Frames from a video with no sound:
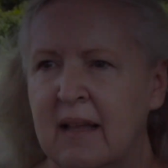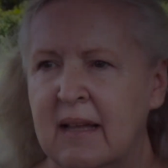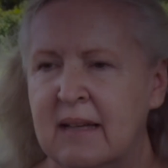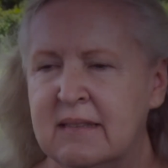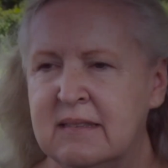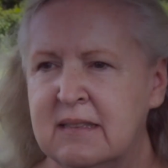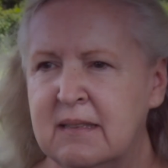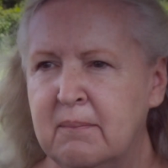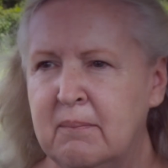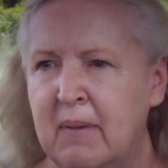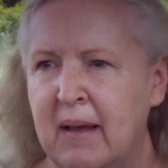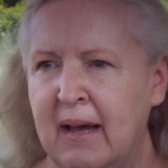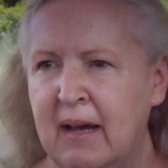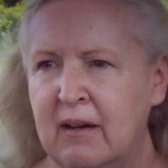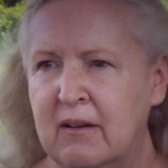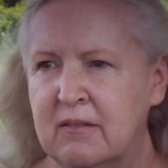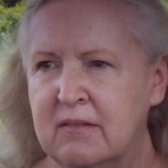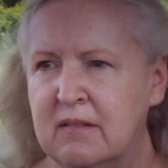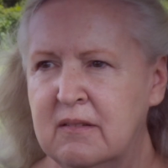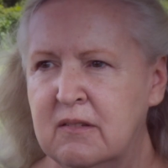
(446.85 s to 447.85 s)
It's
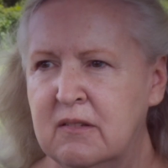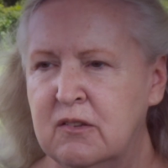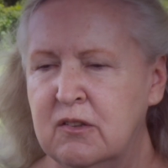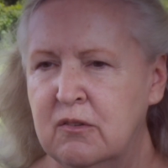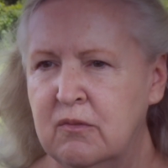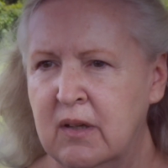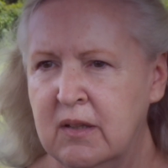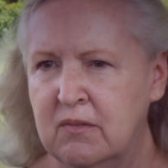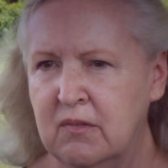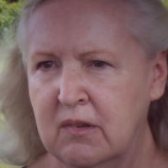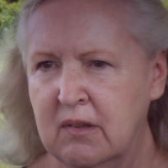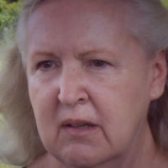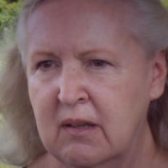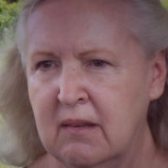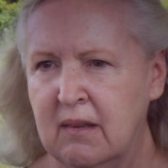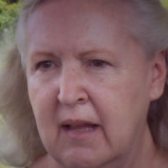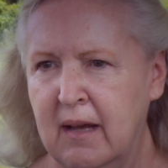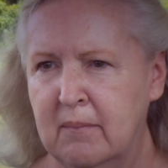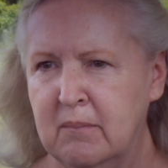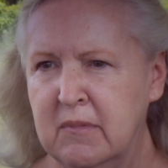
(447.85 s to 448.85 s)
about 200
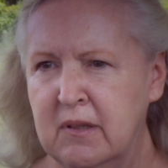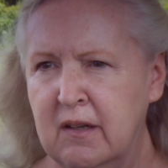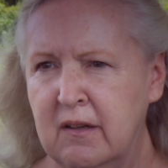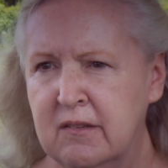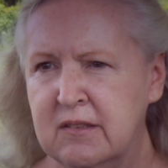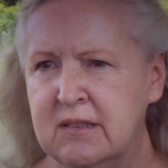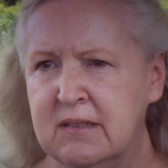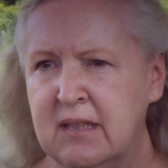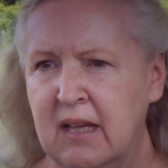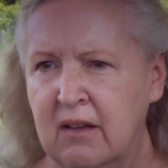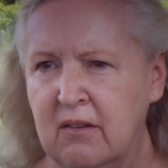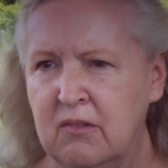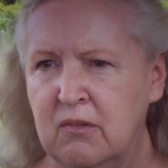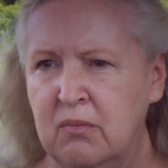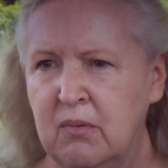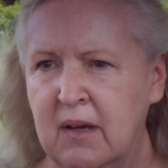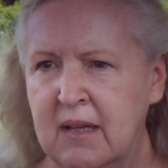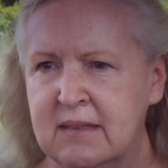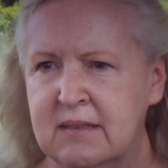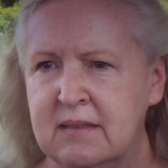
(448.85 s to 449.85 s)
kilometers
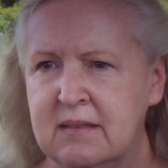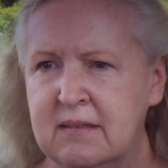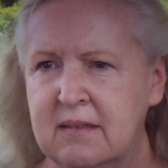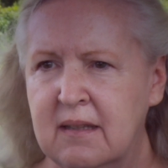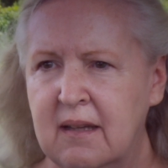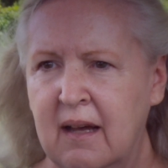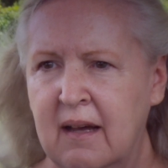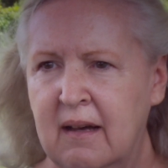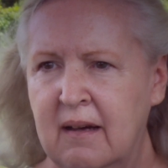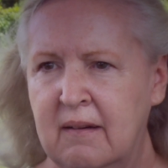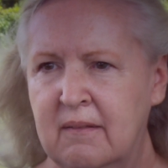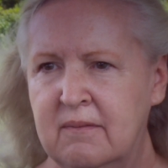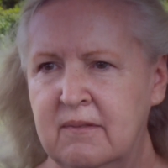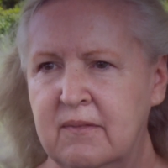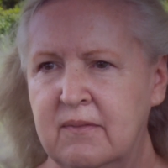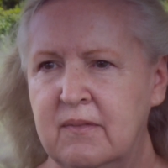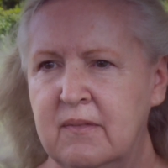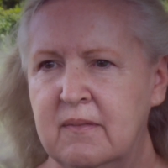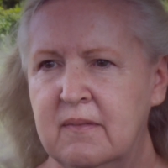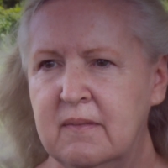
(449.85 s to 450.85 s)
southwest of
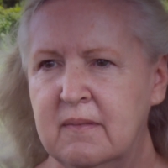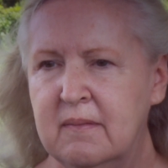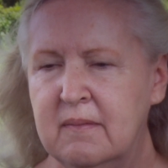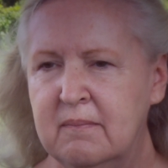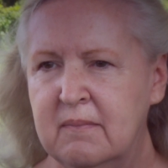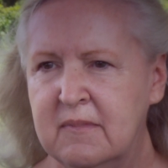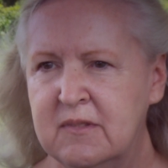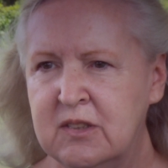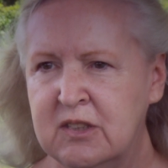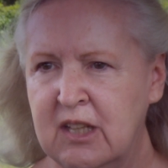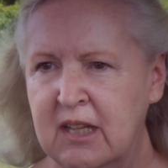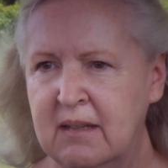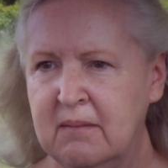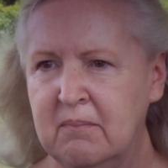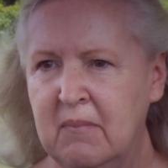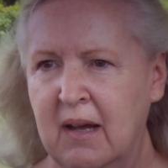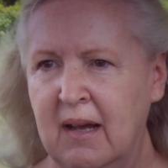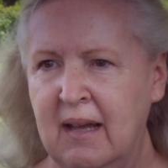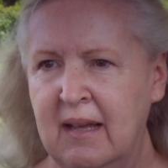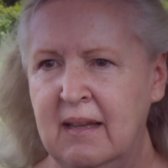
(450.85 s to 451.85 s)

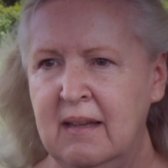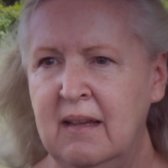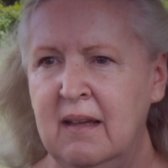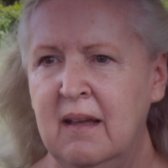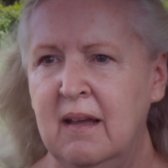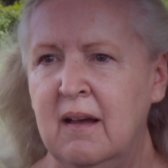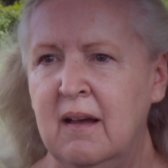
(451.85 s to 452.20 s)
Chiang Mai,